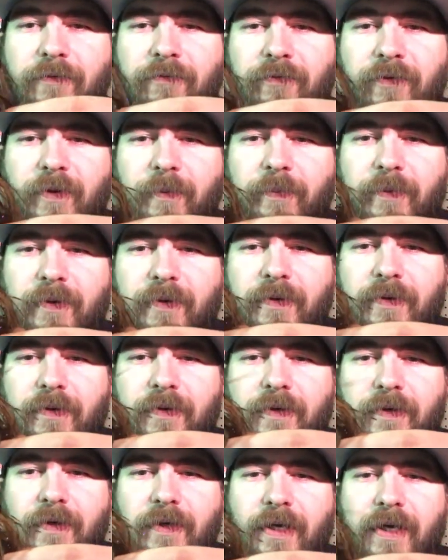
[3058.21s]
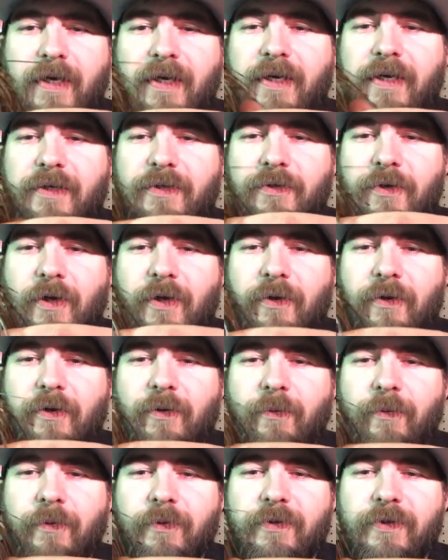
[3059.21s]
flip it any trailer
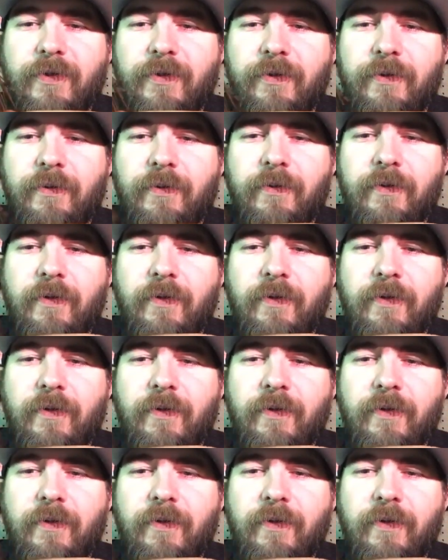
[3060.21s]
you want to.